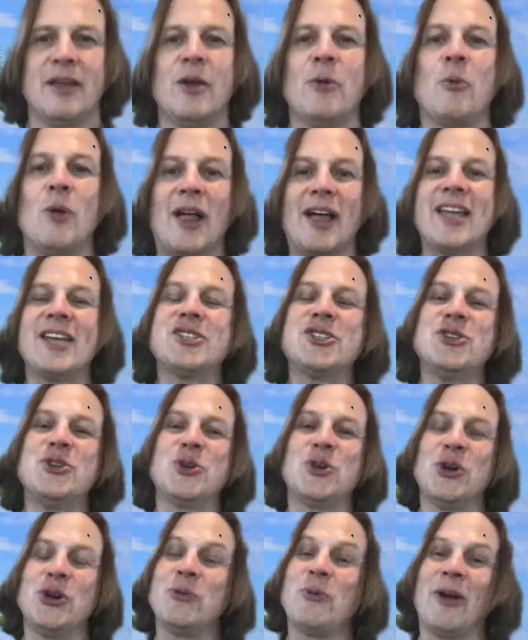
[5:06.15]
Well, I guess you
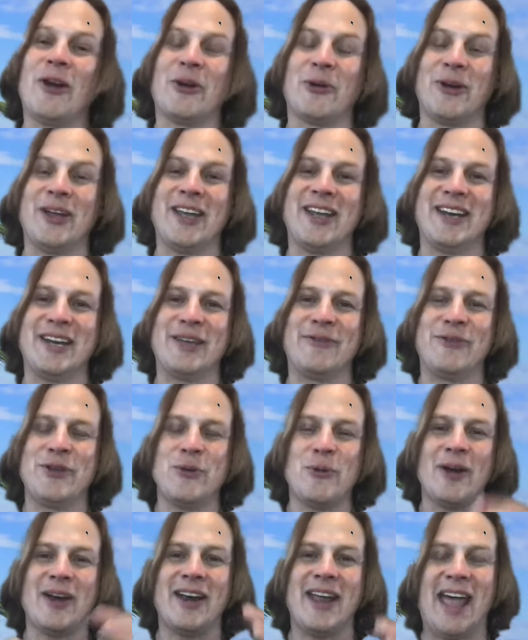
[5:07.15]
could wear green if you
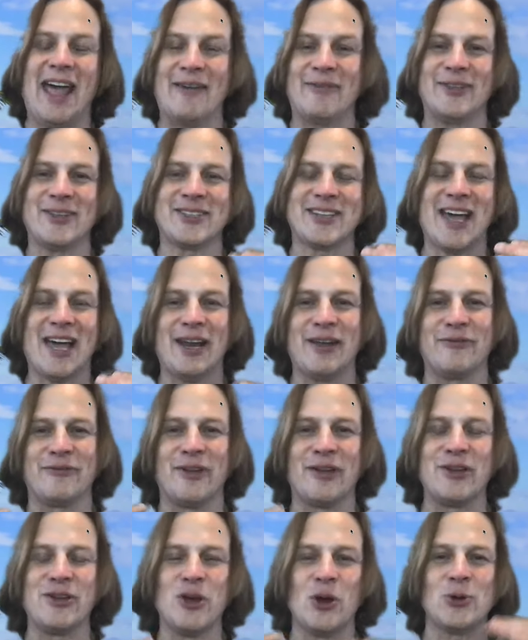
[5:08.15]
wanted to have this kind of
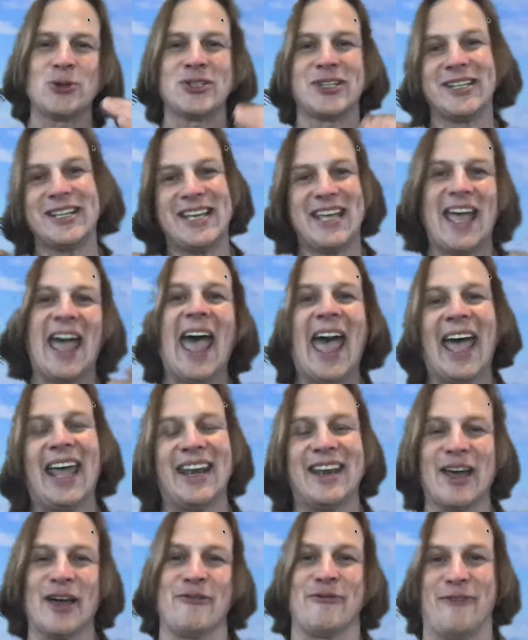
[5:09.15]
ghostly
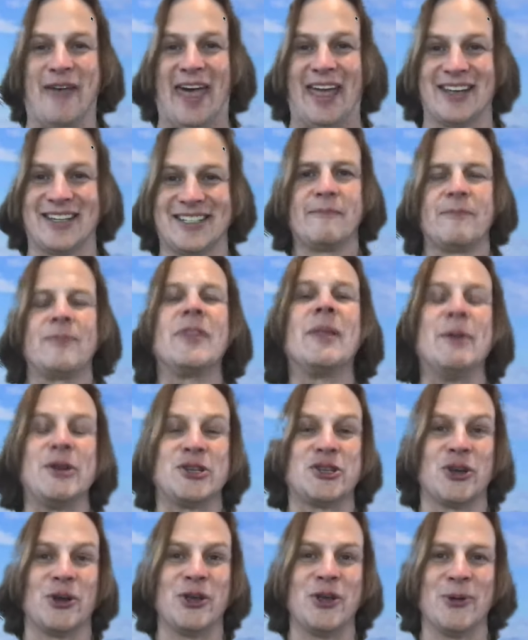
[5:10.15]
head effect. Let me
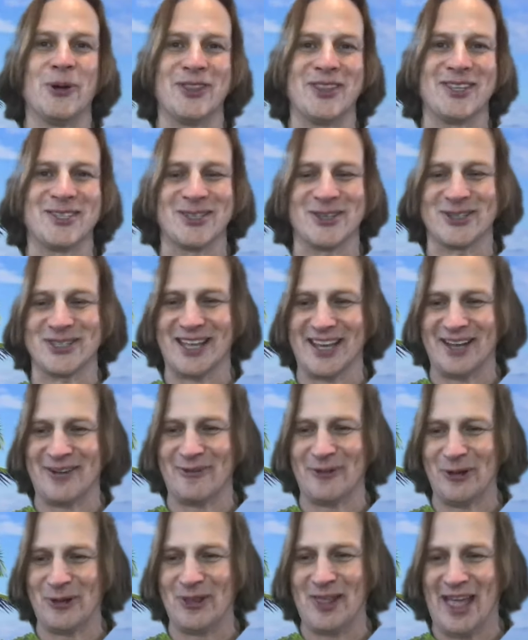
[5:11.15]
show you what this looks like in
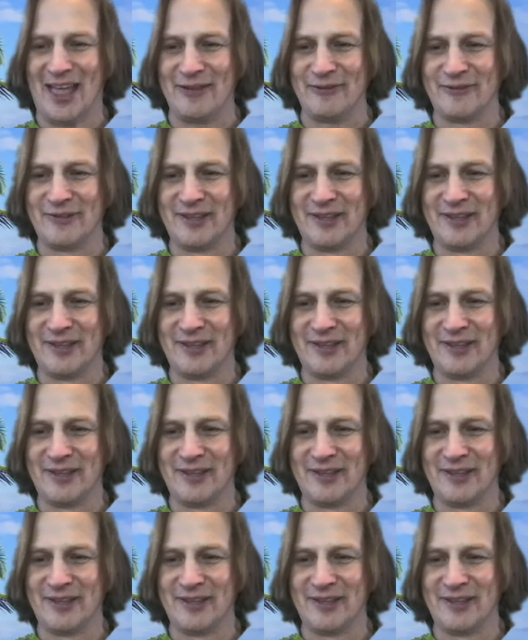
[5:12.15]
real life.